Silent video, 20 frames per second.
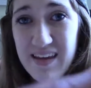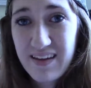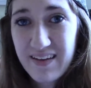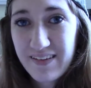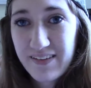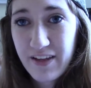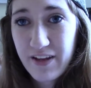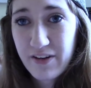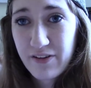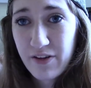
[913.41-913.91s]

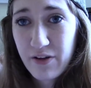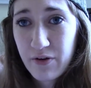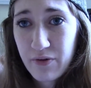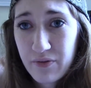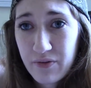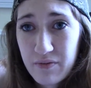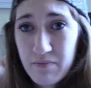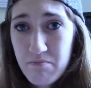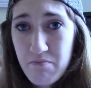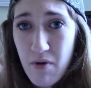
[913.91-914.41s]
it, let
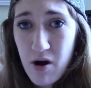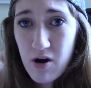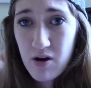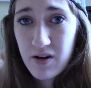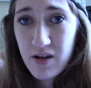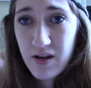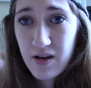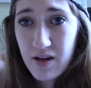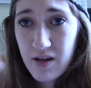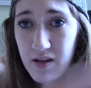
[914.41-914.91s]
alone
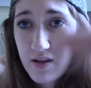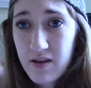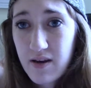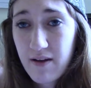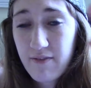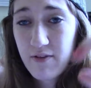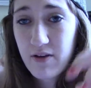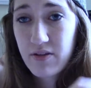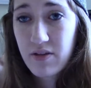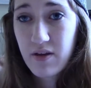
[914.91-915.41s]
market it and
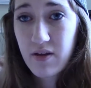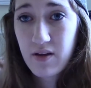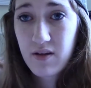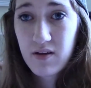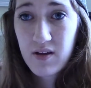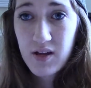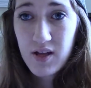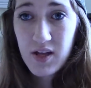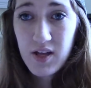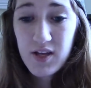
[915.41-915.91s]
everything.
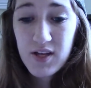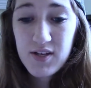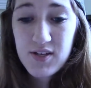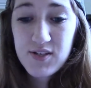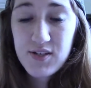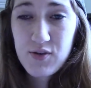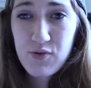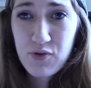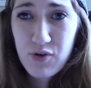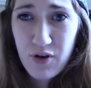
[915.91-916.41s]

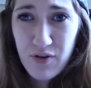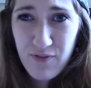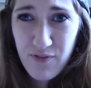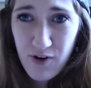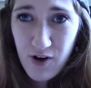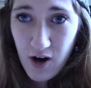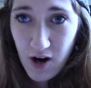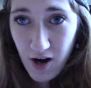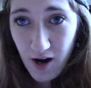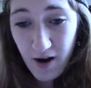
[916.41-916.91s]
So good
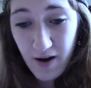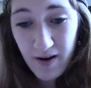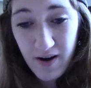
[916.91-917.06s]
for her.